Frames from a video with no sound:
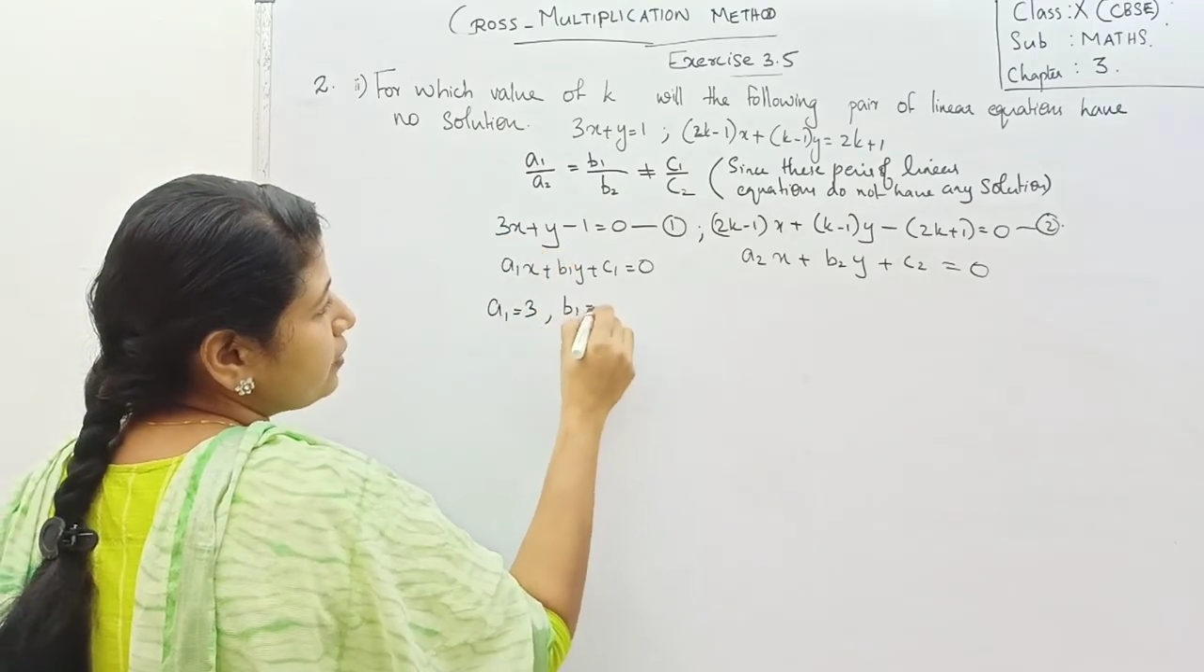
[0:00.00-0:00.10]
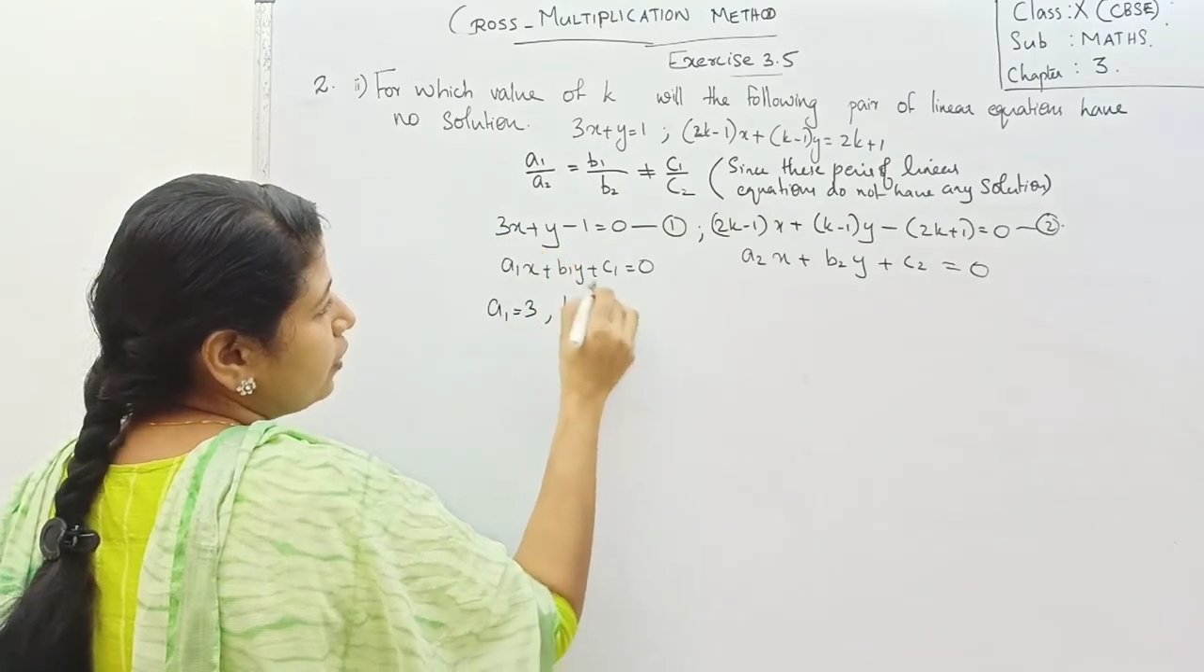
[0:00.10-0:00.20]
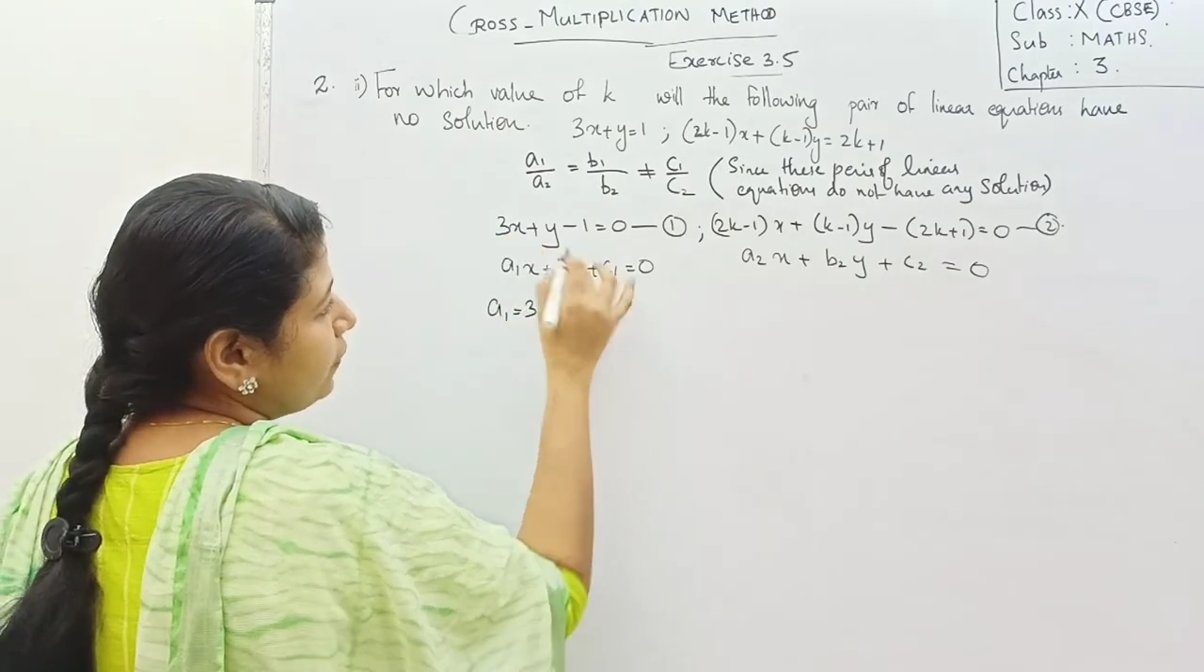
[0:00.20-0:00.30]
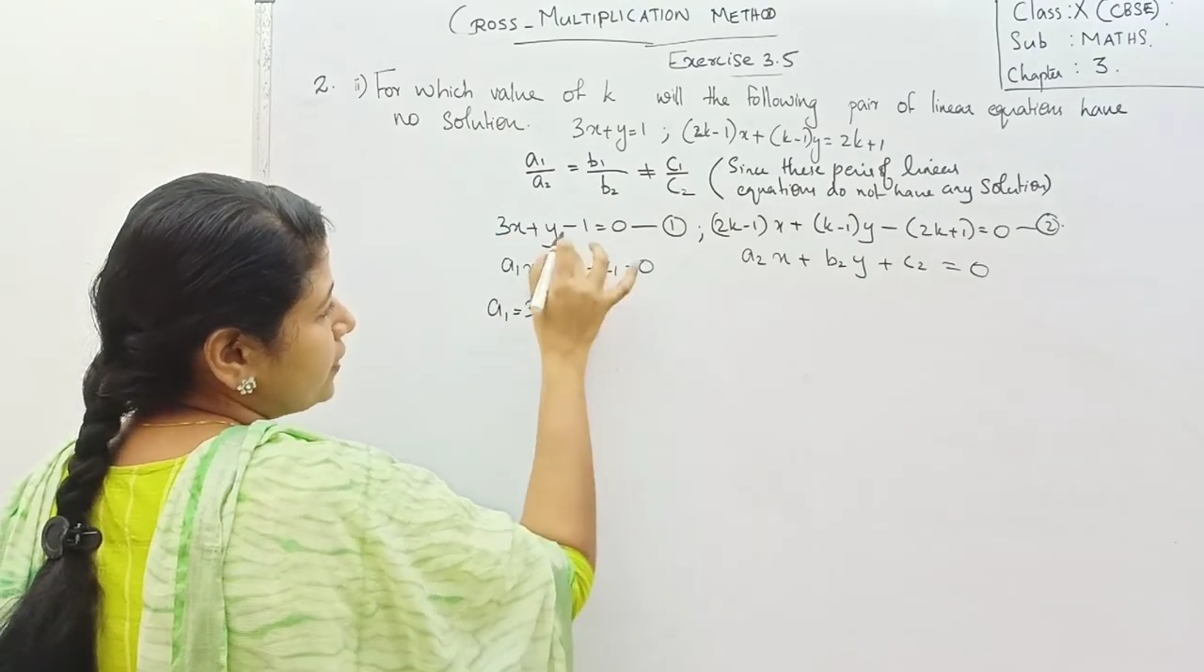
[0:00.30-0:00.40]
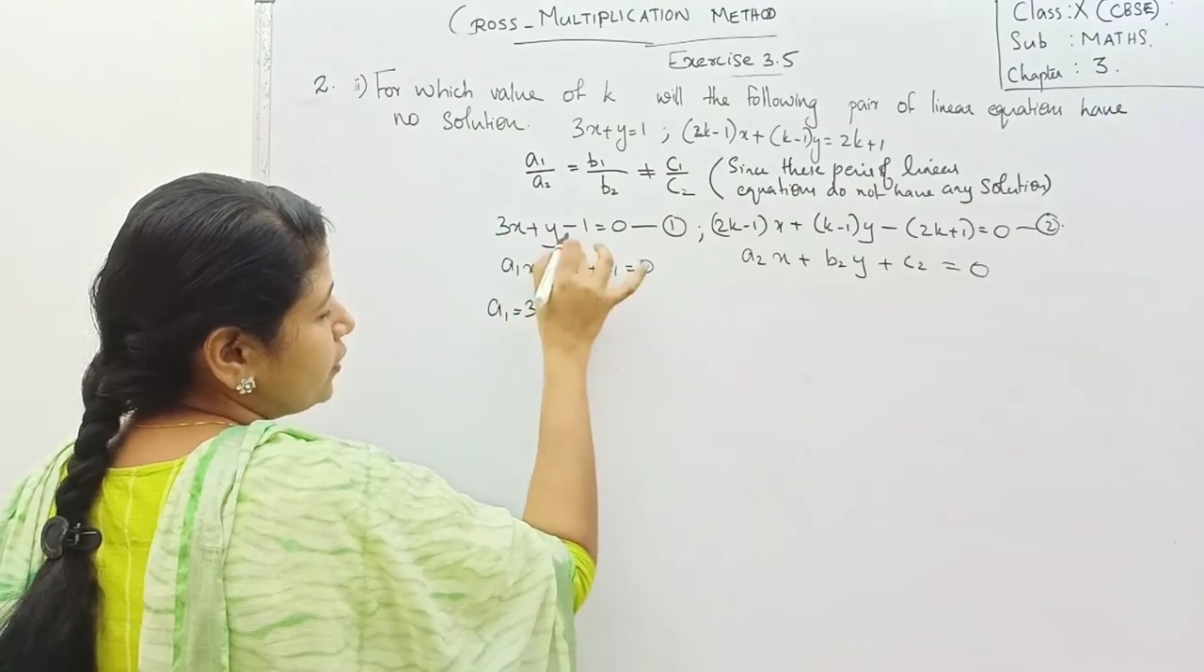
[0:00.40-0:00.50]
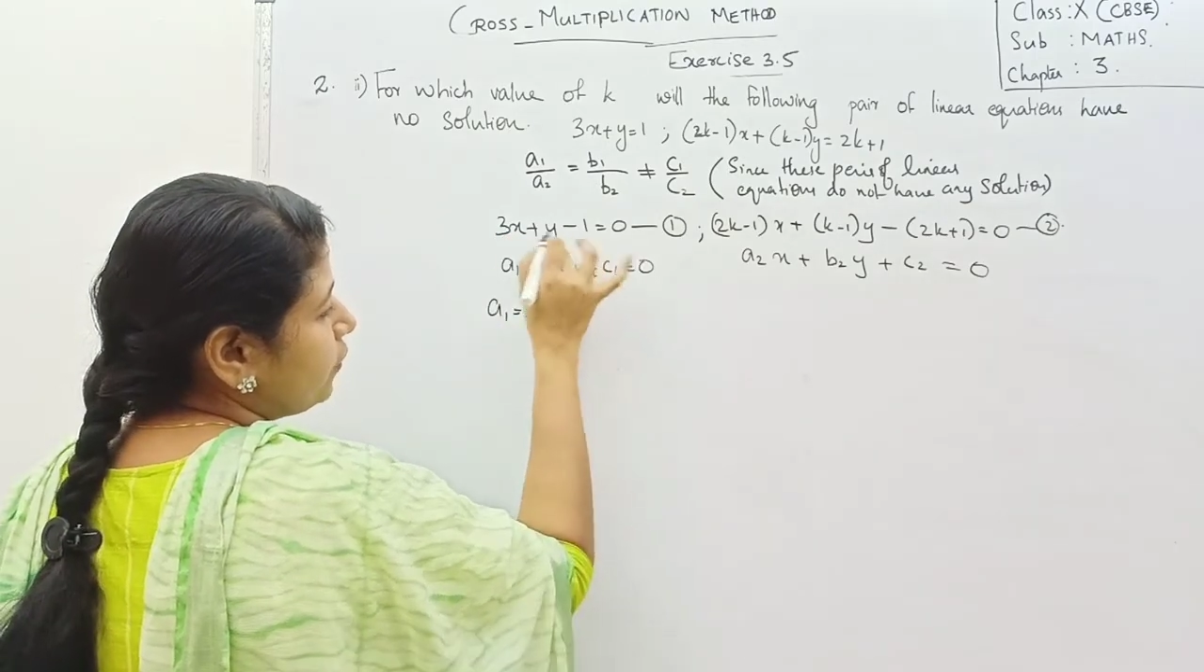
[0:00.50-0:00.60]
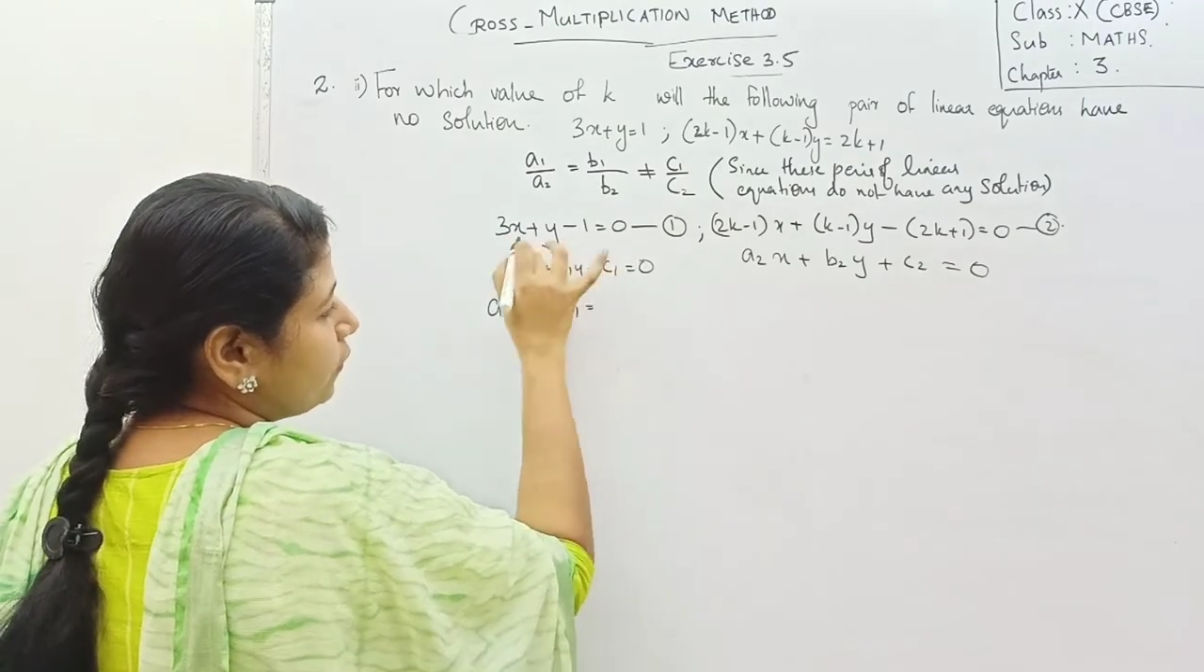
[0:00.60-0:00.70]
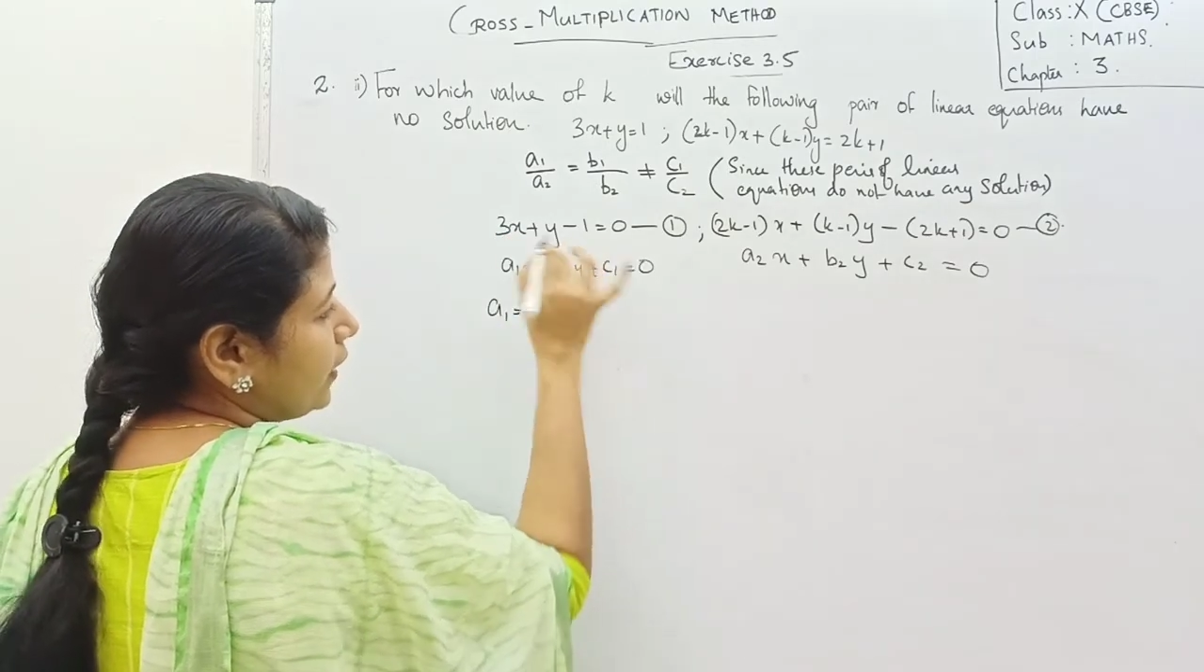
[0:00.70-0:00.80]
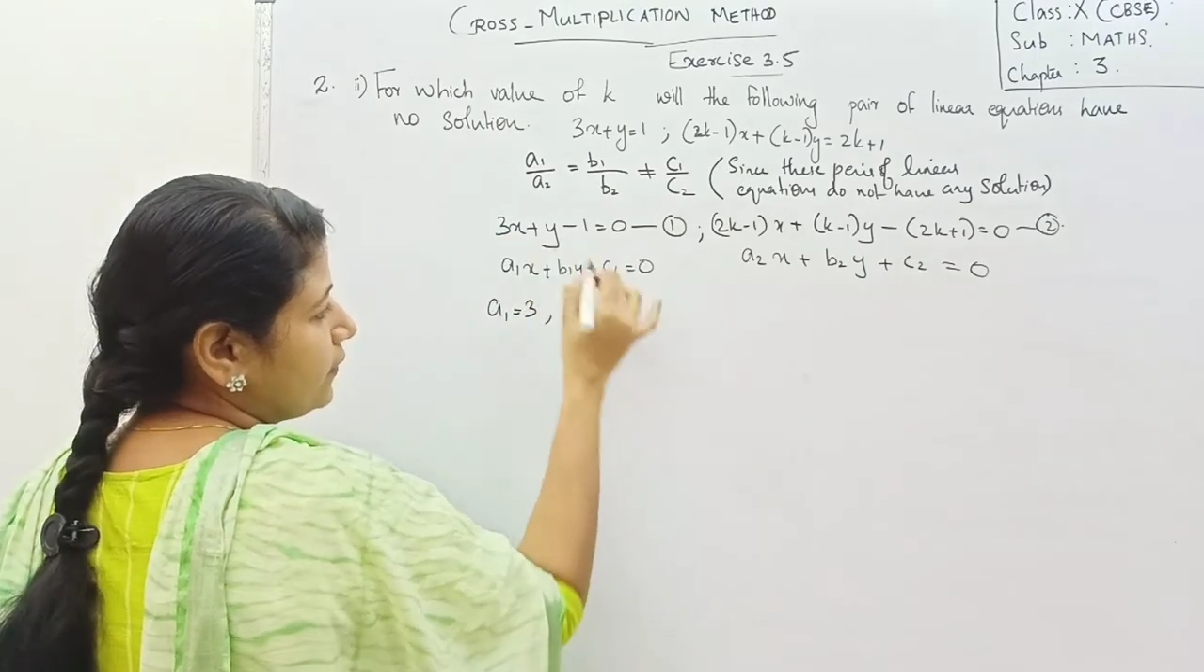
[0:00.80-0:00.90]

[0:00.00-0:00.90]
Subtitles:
coefficient of y